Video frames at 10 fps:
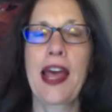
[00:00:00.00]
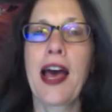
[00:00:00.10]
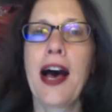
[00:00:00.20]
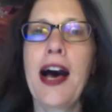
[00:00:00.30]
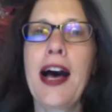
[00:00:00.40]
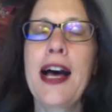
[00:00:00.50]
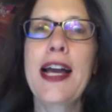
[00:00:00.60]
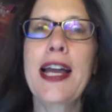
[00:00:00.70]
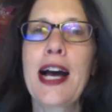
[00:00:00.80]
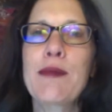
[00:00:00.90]

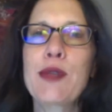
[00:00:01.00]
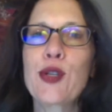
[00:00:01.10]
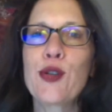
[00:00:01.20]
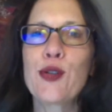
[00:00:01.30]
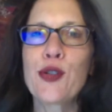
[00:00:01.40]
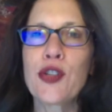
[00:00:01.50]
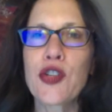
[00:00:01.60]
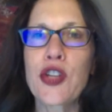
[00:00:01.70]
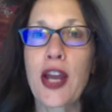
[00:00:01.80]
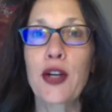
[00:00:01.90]
Hi, I'm Suze
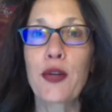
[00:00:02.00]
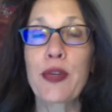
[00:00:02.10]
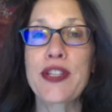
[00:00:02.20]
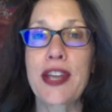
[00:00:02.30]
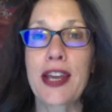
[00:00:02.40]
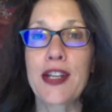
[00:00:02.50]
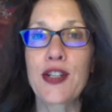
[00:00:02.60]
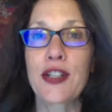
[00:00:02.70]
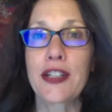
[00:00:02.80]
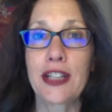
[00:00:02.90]
Shaner with Sage
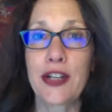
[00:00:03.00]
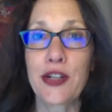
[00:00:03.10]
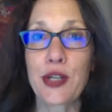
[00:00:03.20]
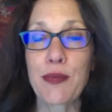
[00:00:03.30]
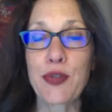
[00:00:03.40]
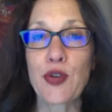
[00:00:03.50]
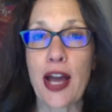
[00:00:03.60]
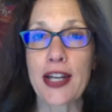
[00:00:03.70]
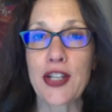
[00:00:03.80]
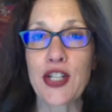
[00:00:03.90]
Leadership
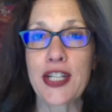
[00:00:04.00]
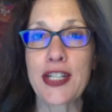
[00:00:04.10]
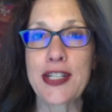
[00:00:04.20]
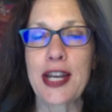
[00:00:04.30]
Strategies,